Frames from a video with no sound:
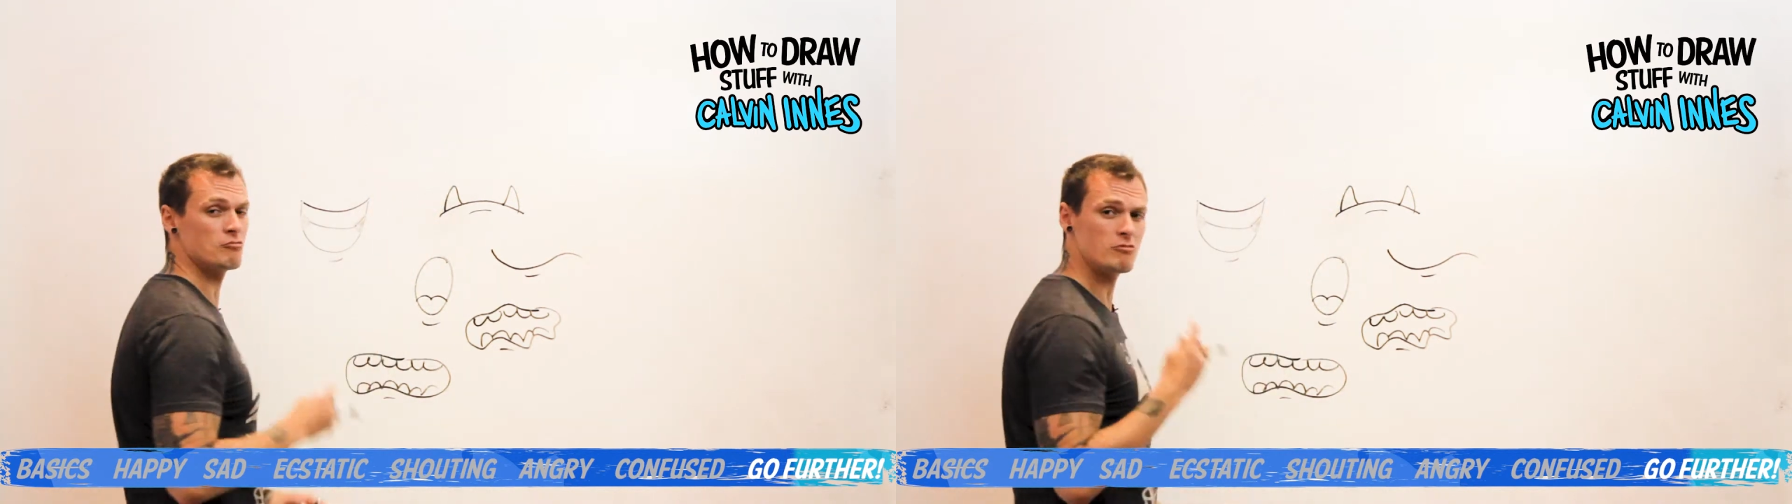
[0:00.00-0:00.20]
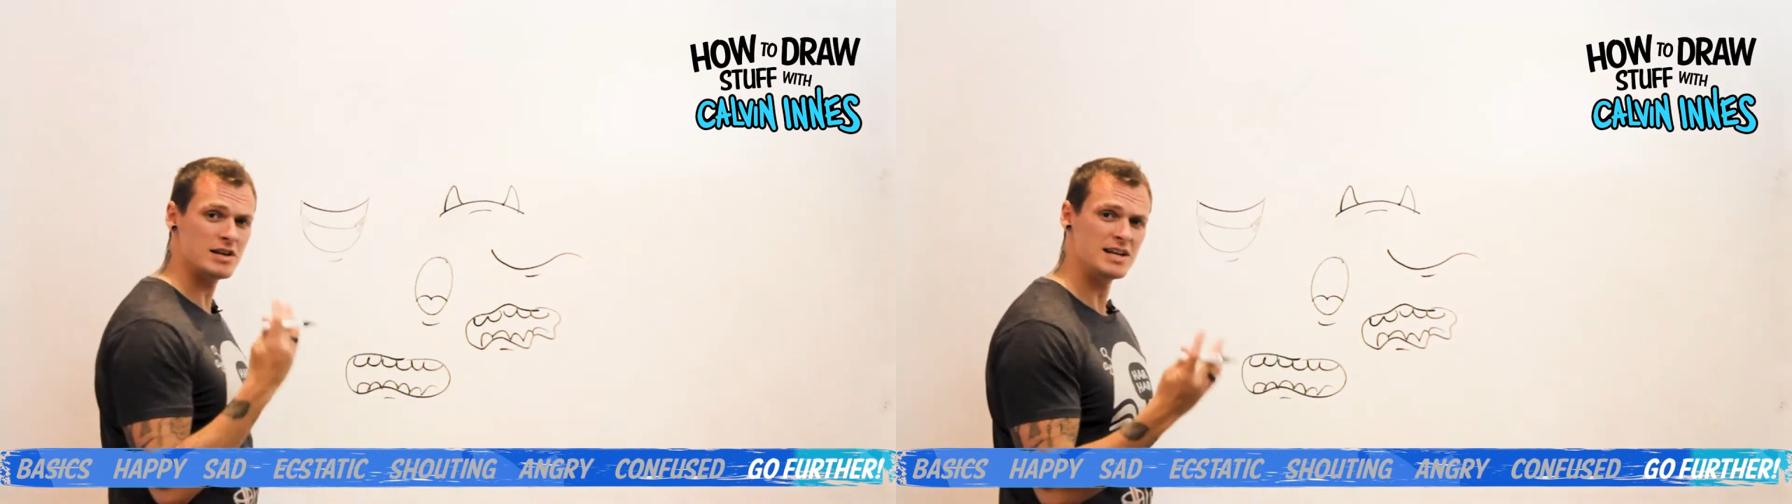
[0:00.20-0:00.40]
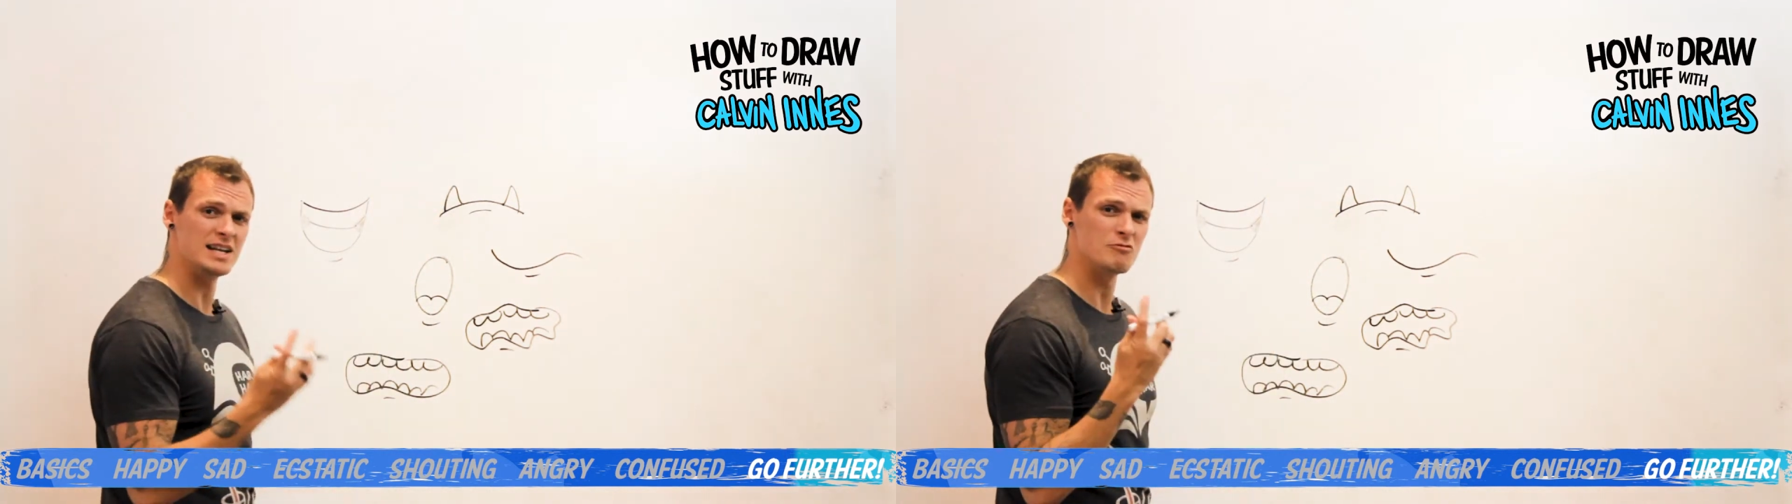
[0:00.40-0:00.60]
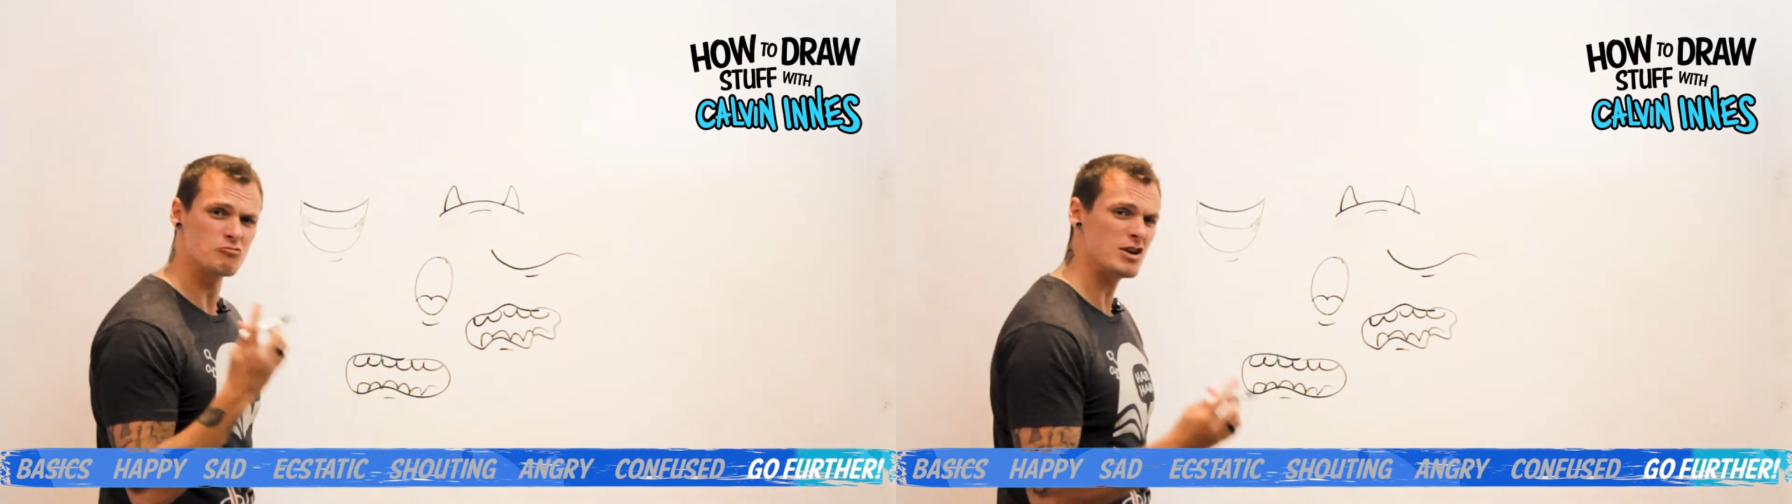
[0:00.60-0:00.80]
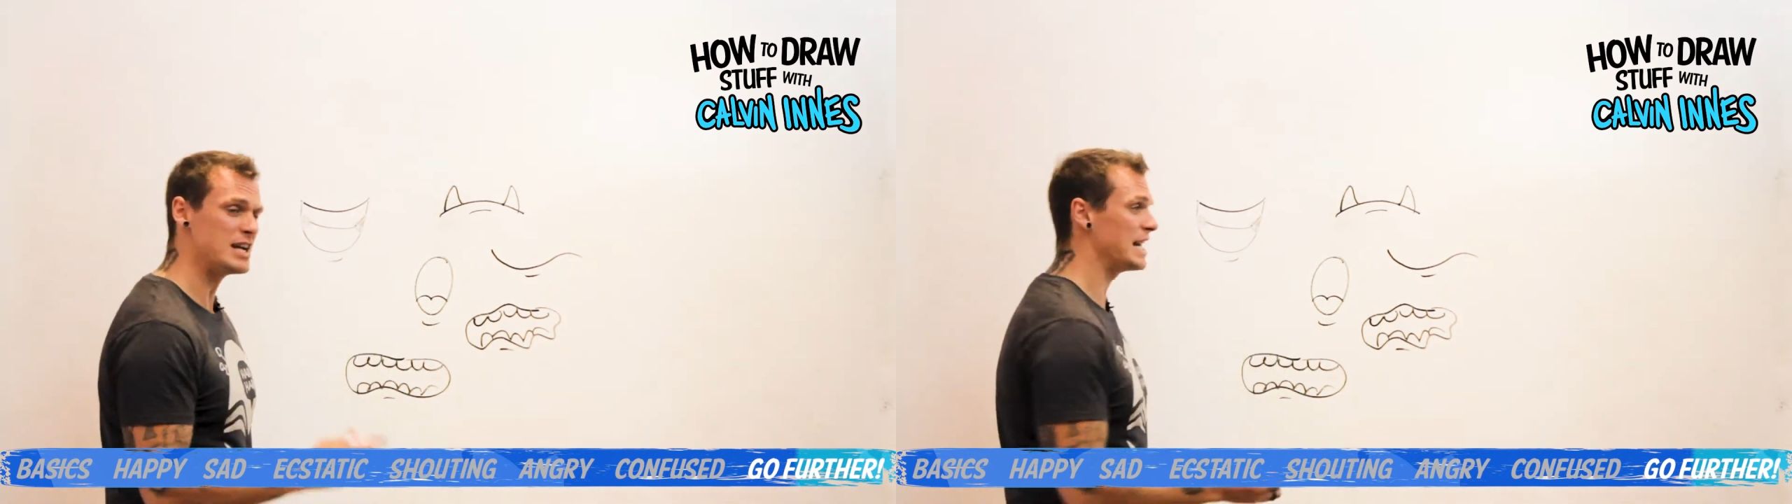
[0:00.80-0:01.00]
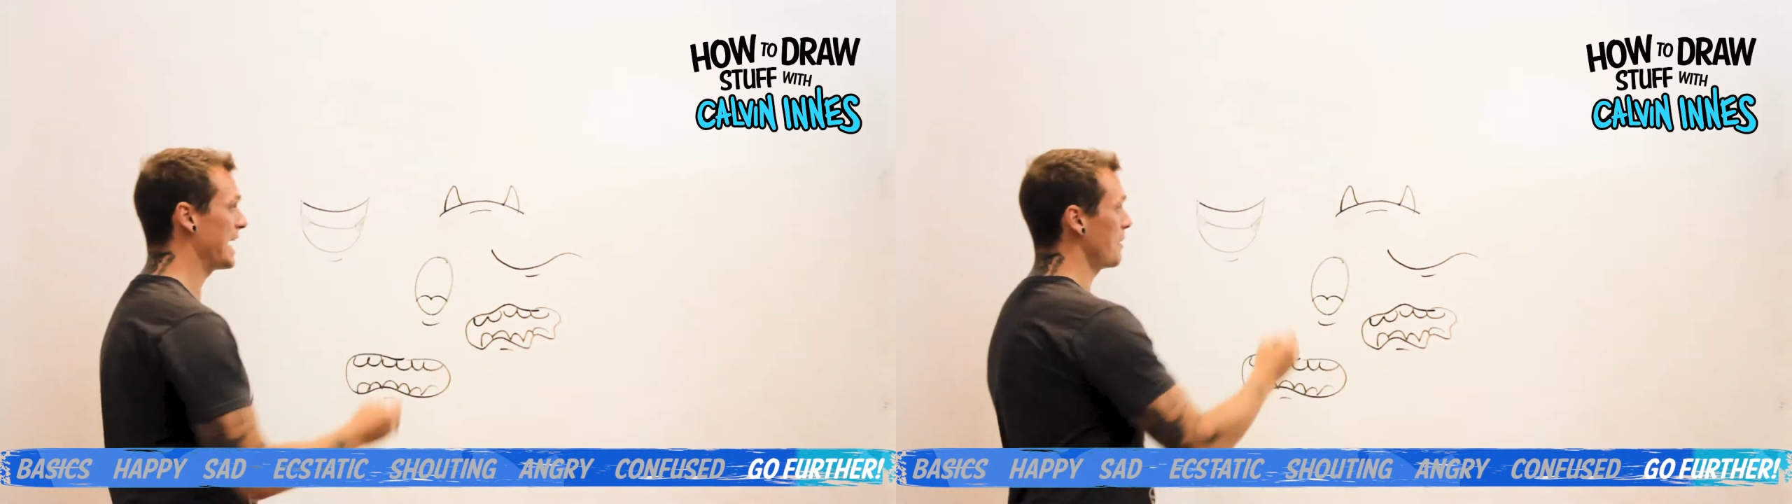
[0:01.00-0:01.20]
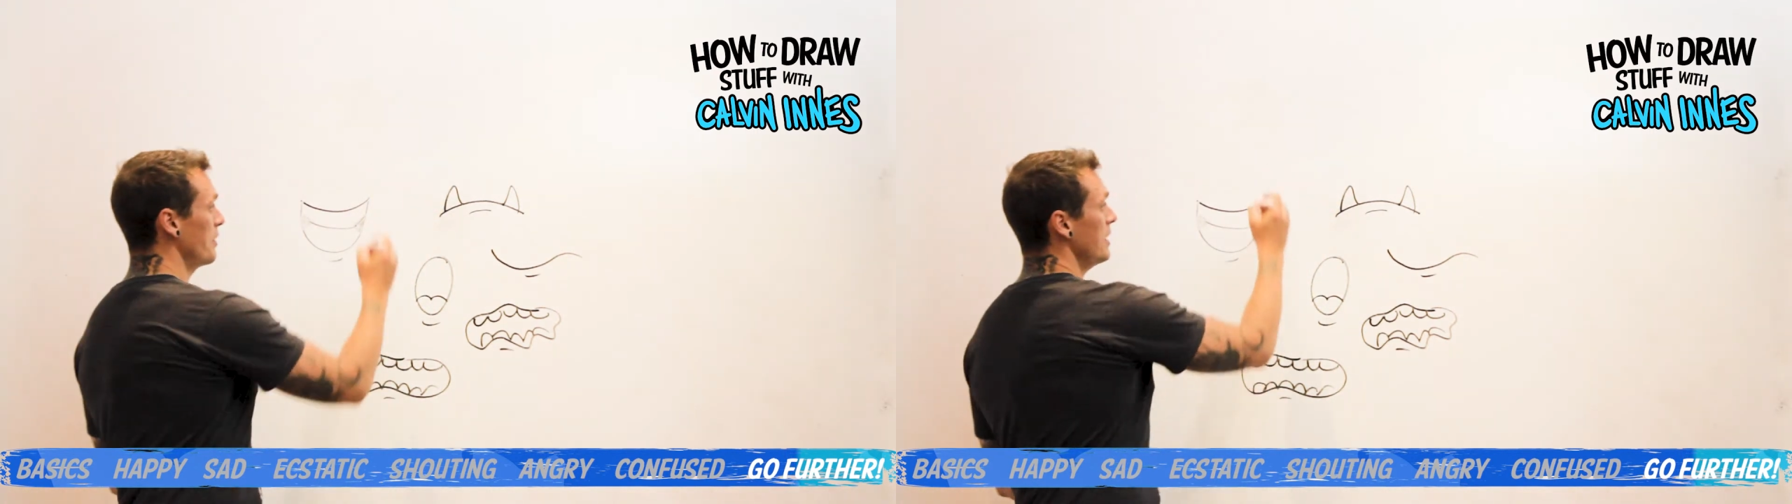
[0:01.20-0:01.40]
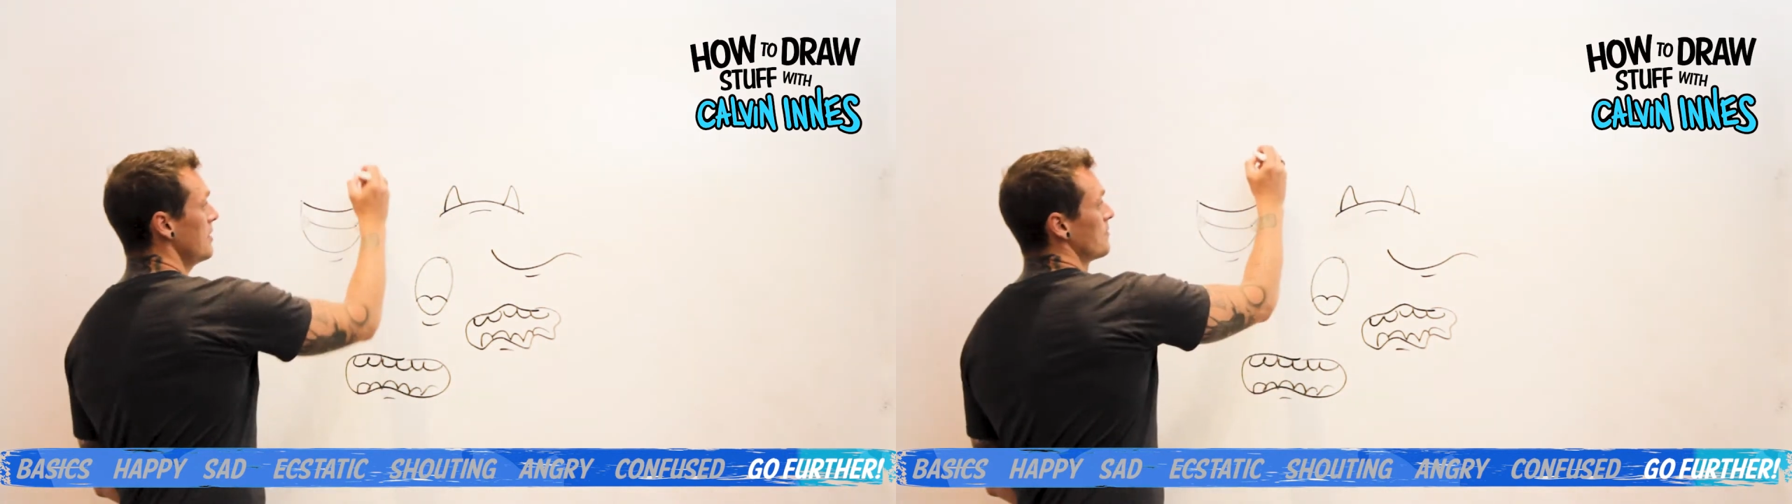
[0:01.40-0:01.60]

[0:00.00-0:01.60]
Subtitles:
really, really happy,